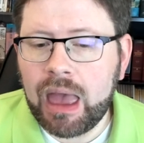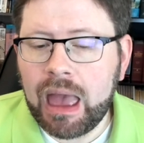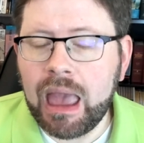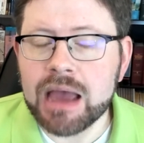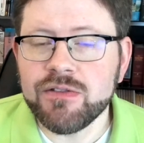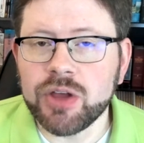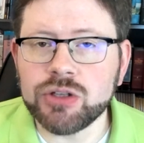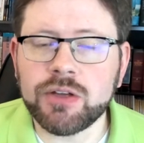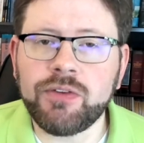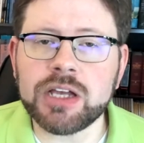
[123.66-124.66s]
And
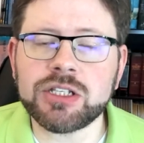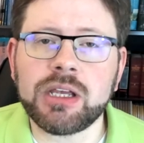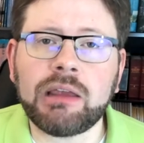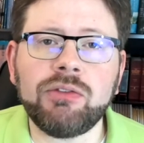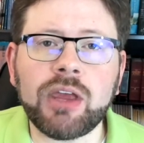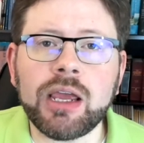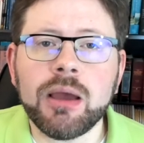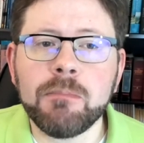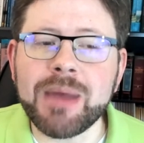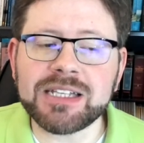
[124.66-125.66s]
those of us in the
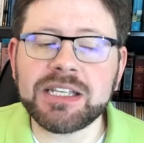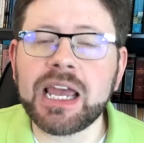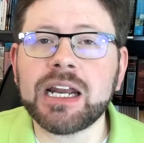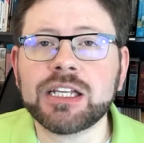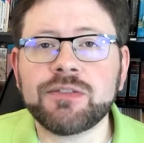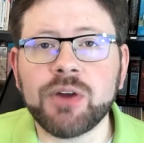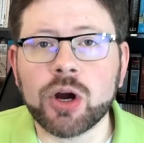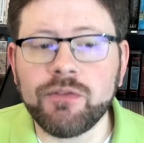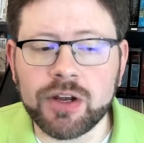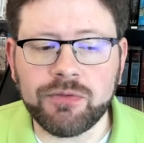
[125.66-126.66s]
messianic sphere
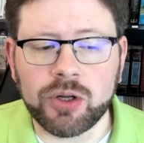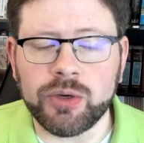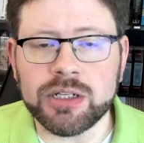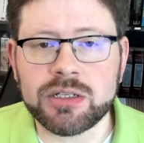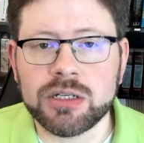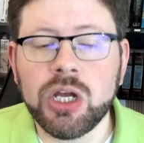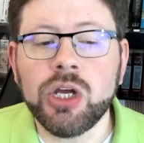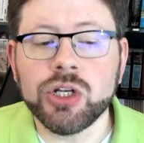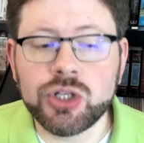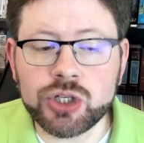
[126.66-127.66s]
of influence
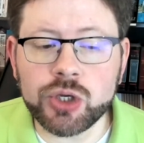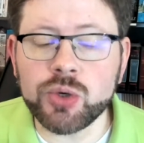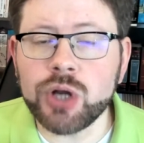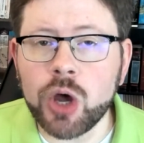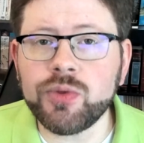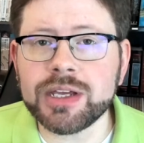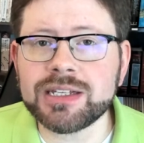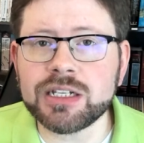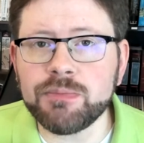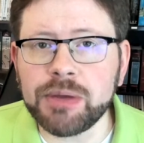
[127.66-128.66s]
do know
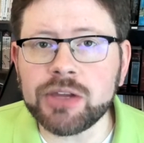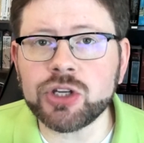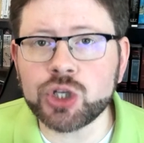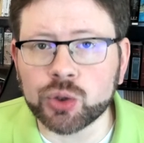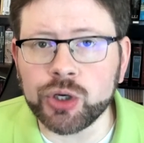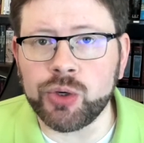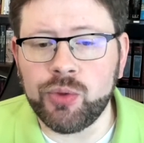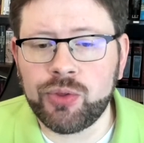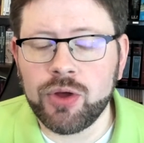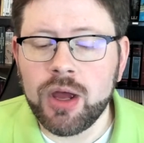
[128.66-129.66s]
this to be the
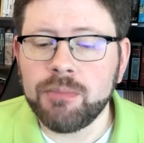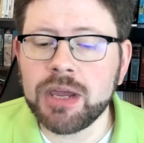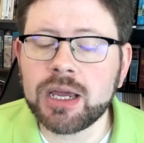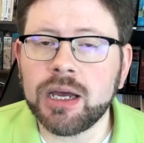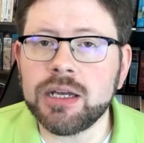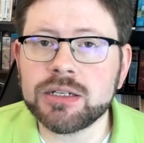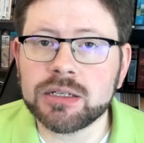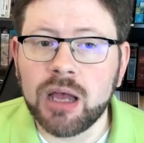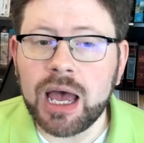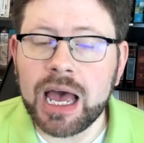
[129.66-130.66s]
truth
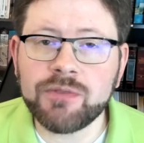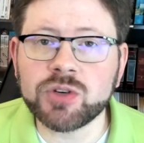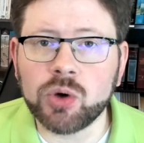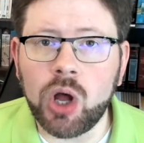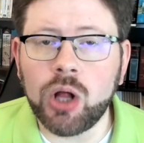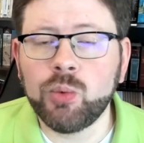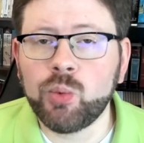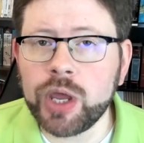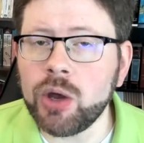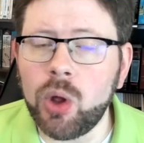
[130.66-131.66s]
because, after all,
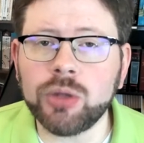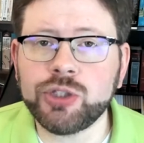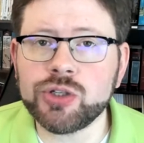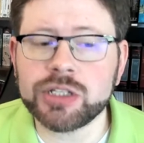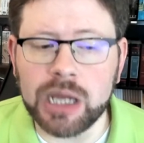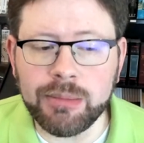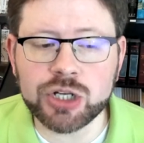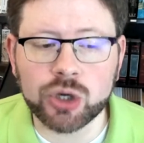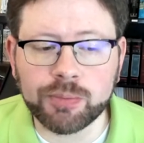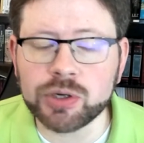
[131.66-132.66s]
we hold to some
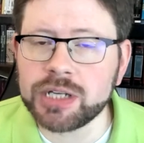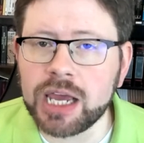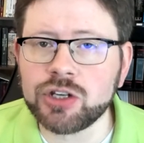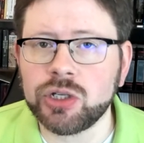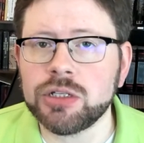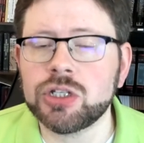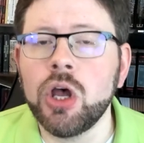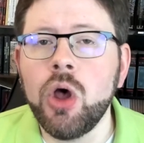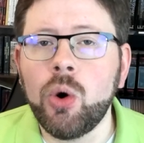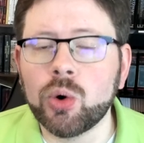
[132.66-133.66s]
interpretations
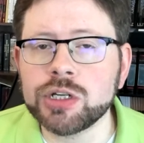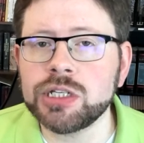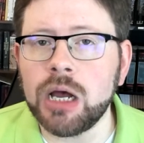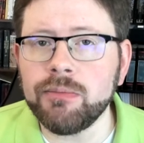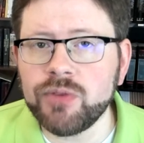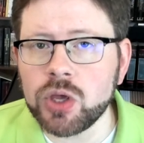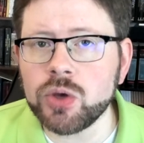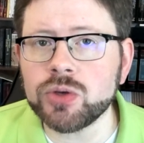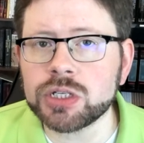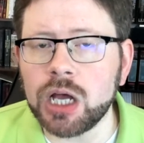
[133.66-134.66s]
or some
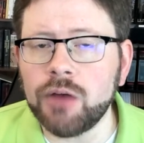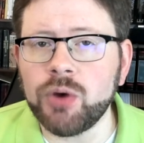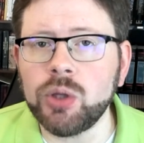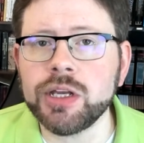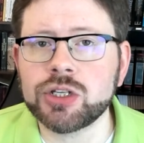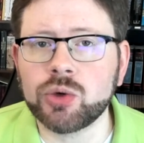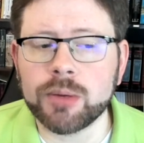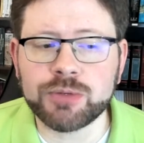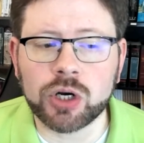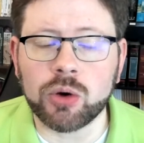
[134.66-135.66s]
views of Holy
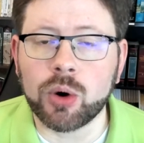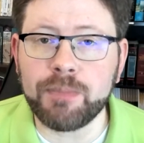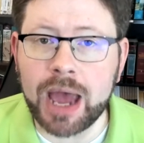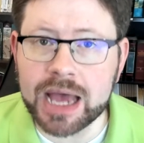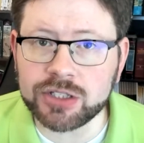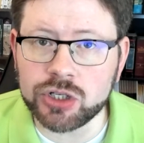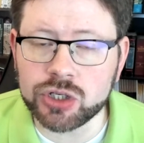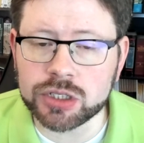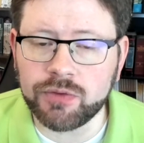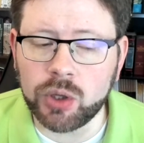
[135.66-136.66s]
Scripture or
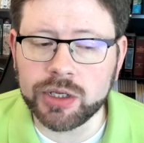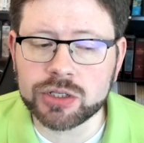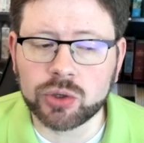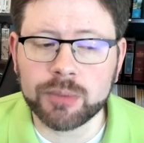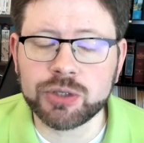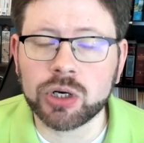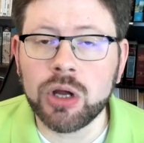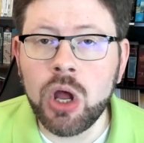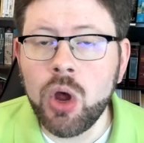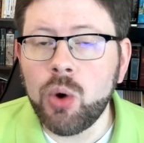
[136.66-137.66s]
passages of Holy Scripture
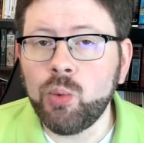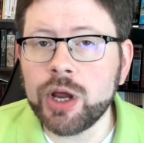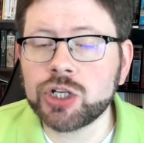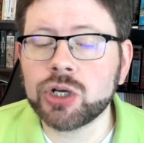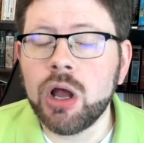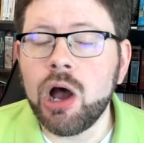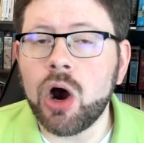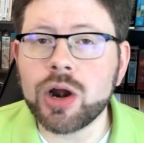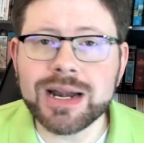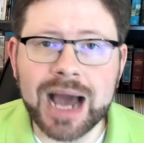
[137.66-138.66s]
which
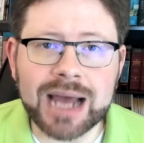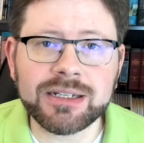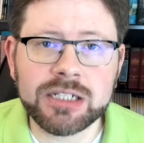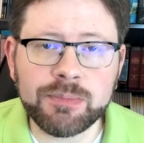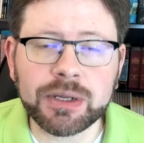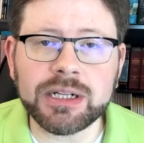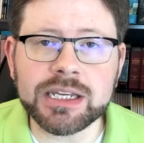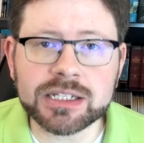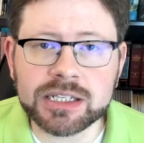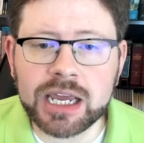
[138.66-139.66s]
are not typically
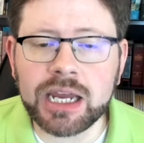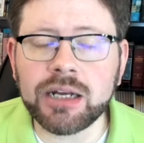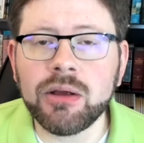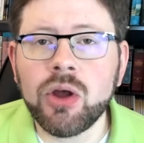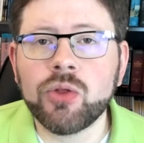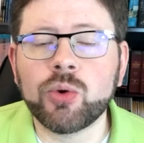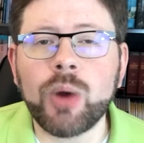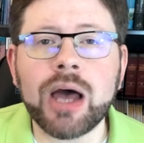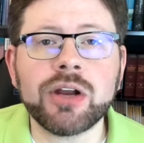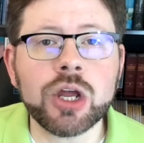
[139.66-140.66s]
seen
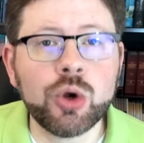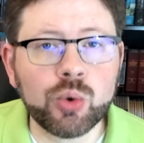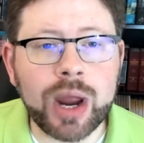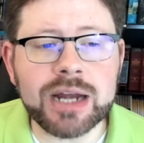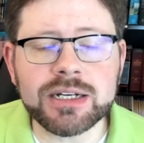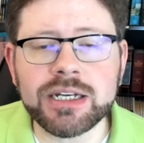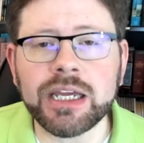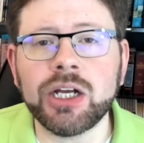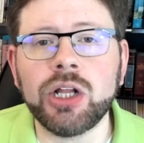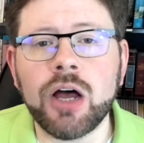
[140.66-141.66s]
throughout a great
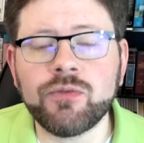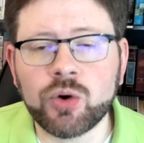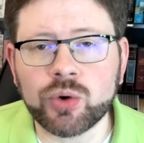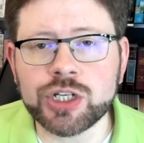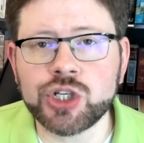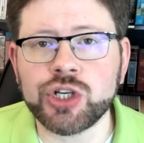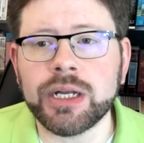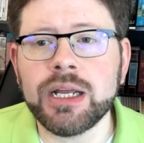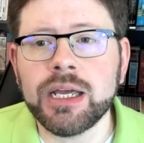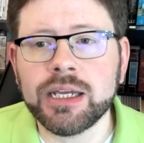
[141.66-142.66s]
deal of
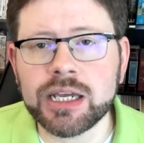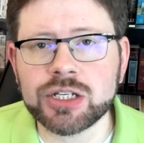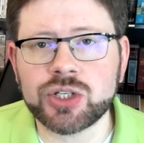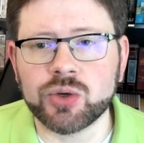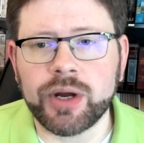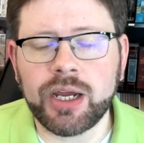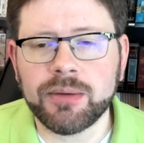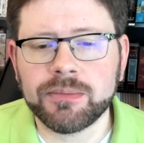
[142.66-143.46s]
Christian history.